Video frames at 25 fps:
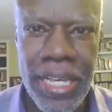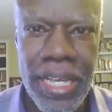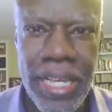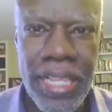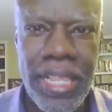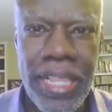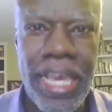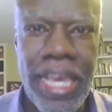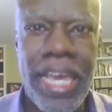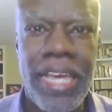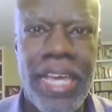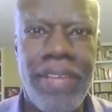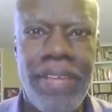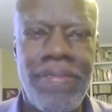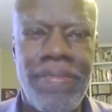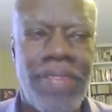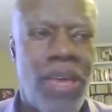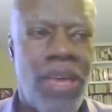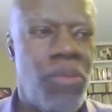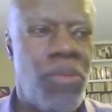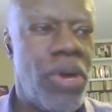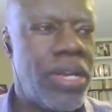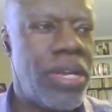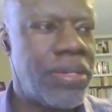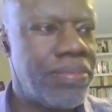They, they
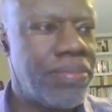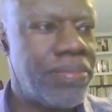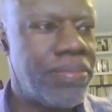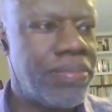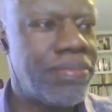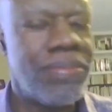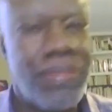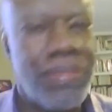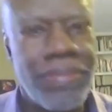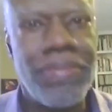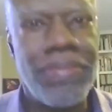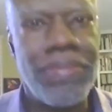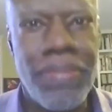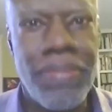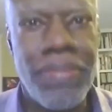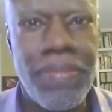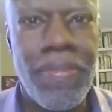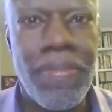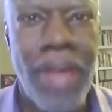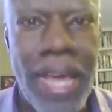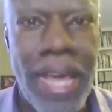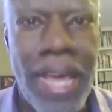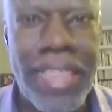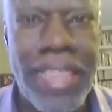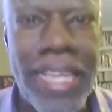want to,
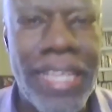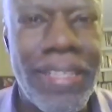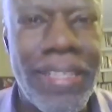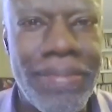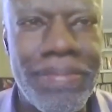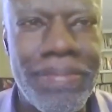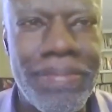I think